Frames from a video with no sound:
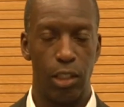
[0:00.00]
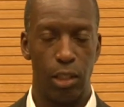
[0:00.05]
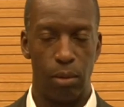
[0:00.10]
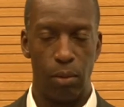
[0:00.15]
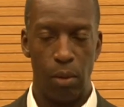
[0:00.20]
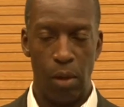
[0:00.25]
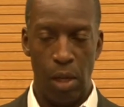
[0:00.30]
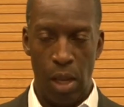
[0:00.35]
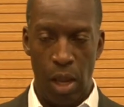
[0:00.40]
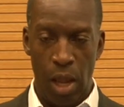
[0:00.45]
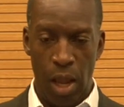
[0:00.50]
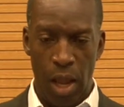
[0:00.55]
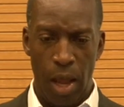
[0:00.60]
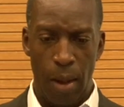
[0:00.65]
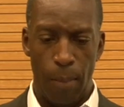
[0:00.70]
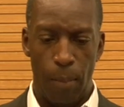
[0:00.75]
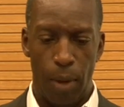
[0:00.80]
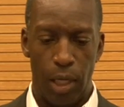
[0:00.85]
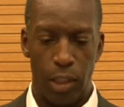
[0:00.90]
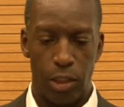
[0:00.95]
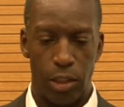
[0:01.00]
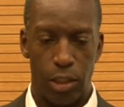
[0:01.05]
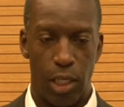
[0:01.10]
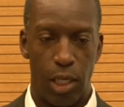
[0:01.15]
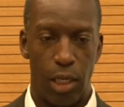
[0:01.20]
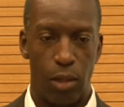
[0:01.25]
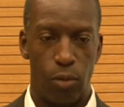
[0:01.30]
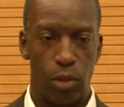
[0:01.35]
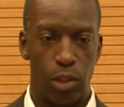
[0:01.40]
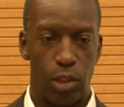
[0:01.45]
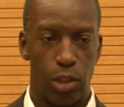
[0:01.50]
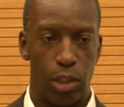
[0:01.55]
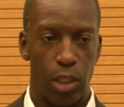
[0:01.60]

and my style was